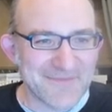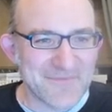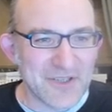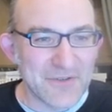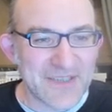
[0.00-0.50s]

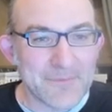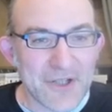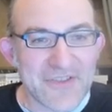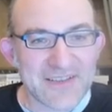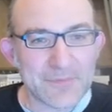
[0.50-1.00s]
losing
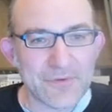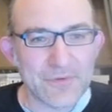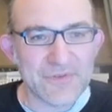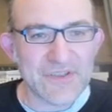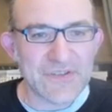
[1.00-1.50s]
both its
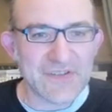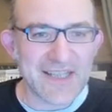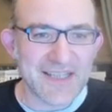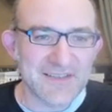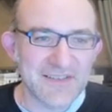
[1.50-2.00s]
pawns,
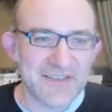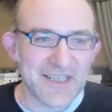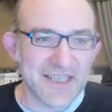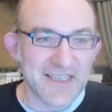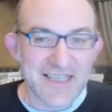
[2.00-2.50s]
and
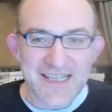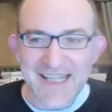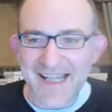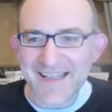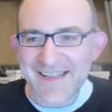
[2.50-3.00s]

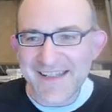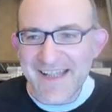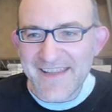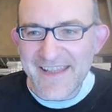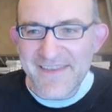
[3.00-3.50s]

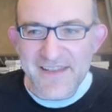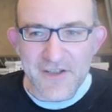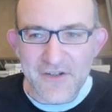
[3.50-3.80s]
then